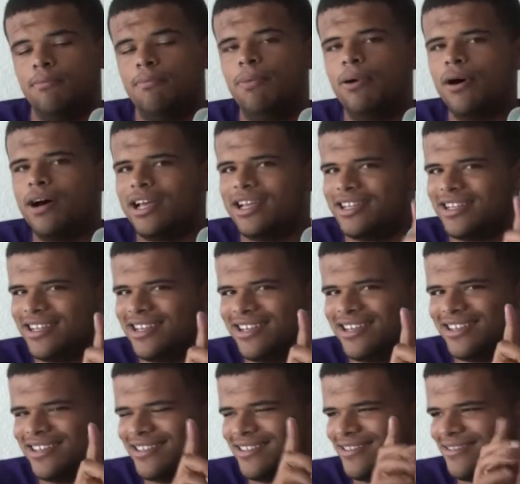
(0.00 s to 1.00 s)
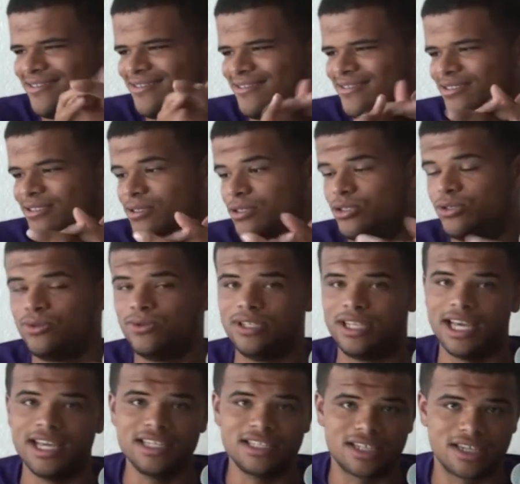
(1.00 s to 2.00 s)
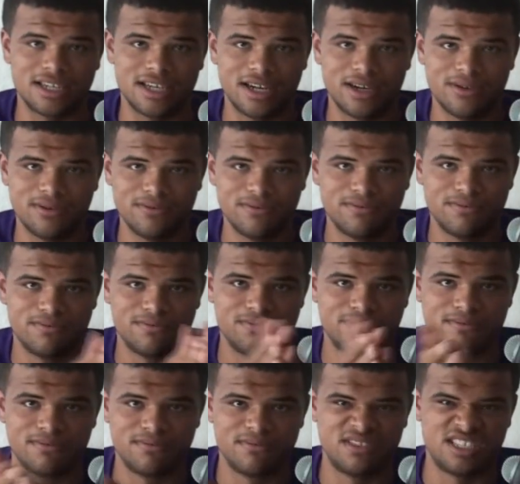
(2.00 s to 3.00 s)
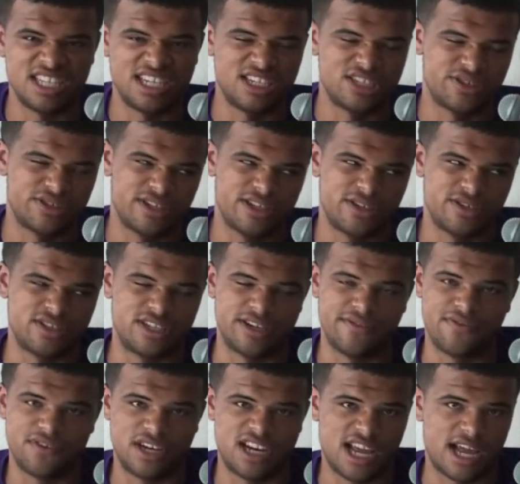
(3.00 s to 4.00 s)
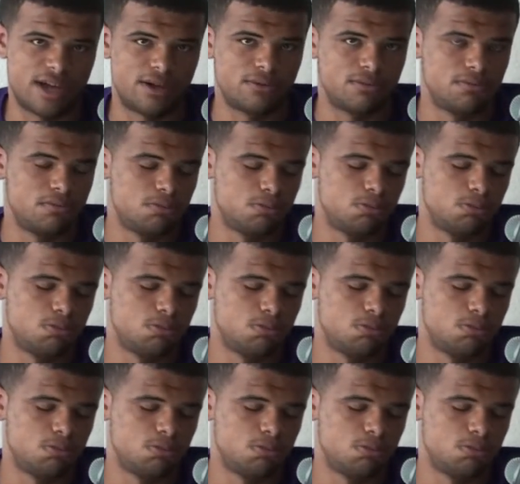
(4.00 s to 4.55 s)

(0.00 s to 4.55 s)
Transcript: But 2 days ago, things are a little different now.